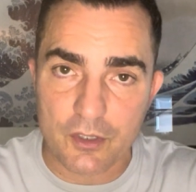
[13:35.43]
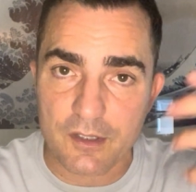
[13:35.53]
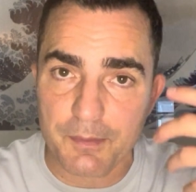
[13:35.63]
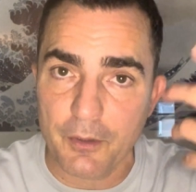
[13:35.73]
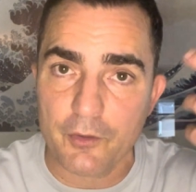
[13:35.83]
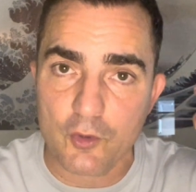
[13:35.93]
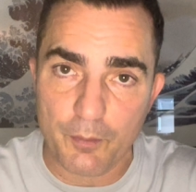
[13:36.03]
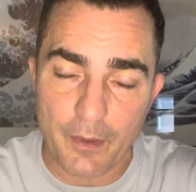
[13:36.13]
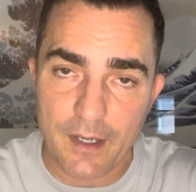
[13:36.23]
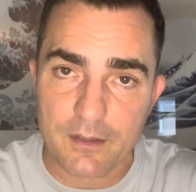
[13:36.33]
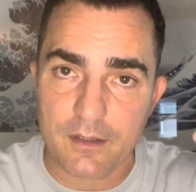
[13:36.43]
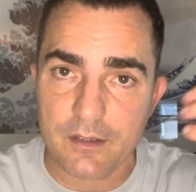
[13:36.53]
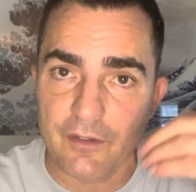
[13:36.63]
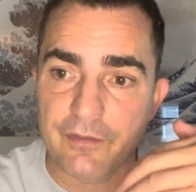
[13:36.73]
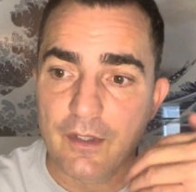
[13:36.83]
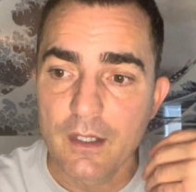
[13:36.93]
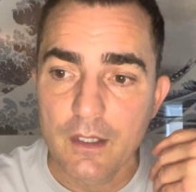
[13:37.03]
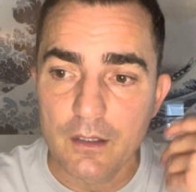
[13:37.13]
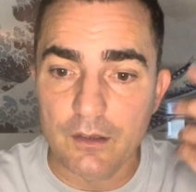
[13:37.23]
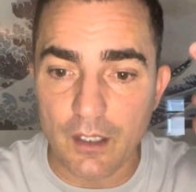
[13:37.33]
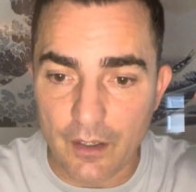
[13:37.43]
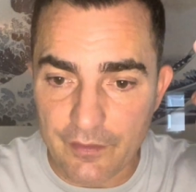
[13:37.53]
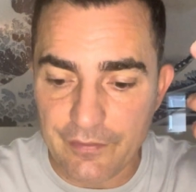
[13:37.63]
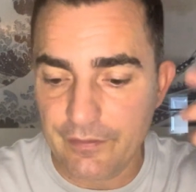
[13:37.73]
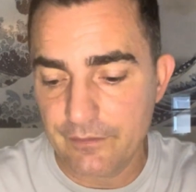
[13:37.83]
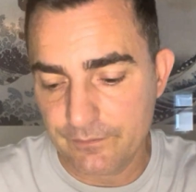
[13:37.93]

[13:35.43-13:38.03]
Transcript: a spiritual practice of love,